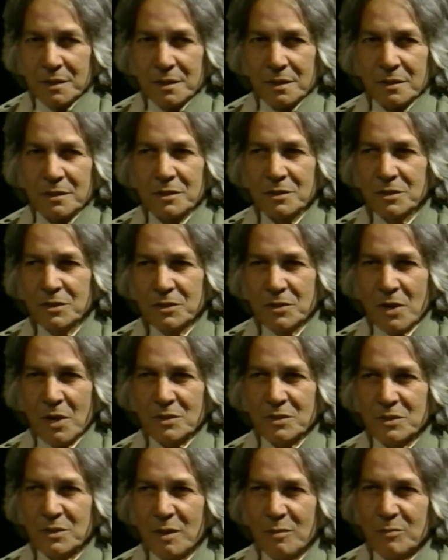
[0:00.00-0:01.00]
This is not
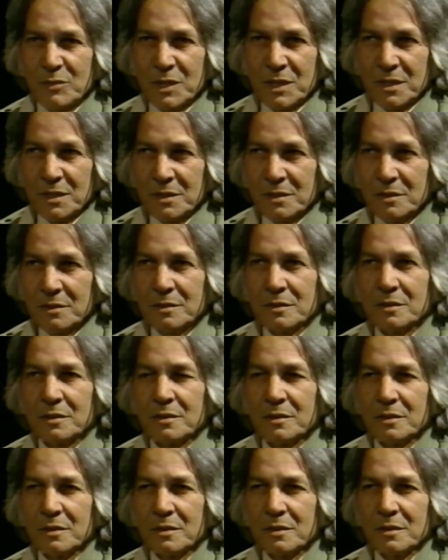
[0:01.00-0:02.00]
something
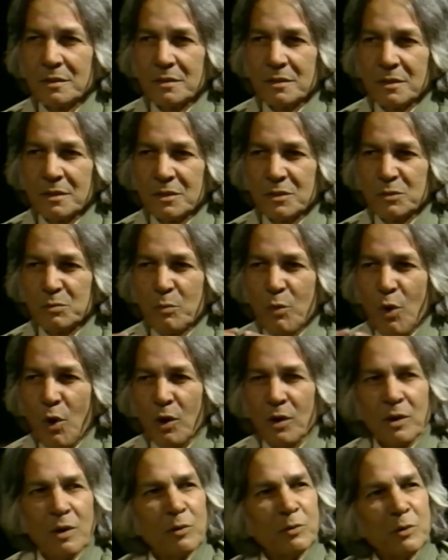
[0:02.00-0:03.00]
that is
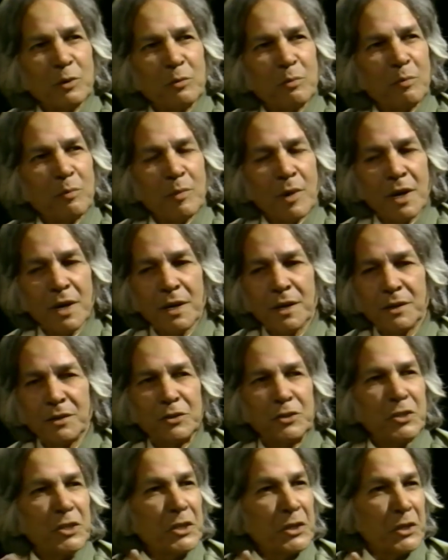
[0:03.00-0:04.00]
born out of my
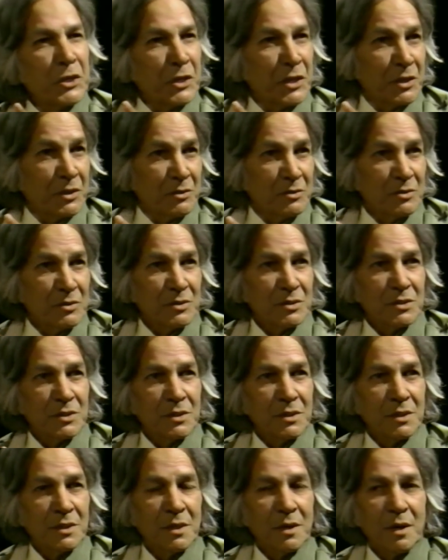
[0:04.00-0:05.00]
thinking.
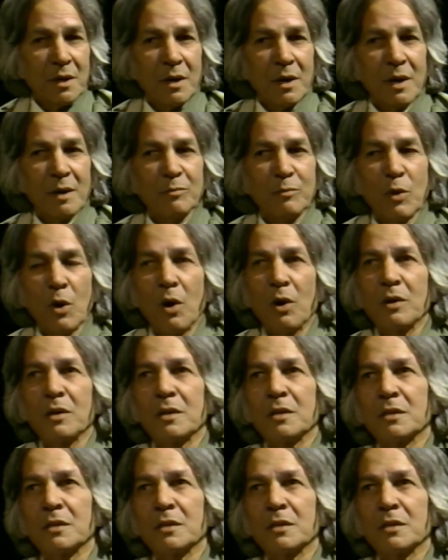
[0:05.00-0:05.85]
See, I am not